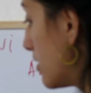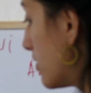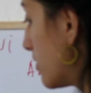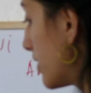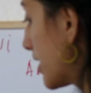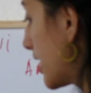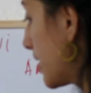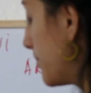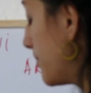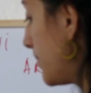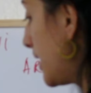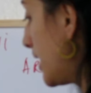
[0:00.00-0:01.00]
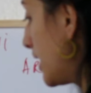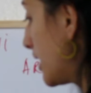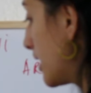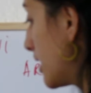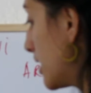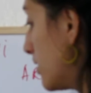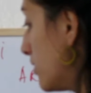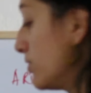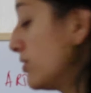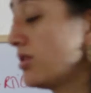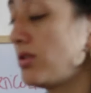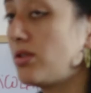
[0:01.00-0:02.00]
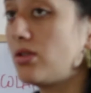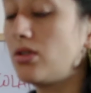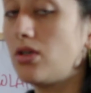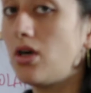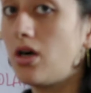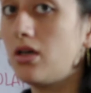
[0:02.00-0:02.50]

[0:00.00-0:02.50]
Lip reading: or can mean also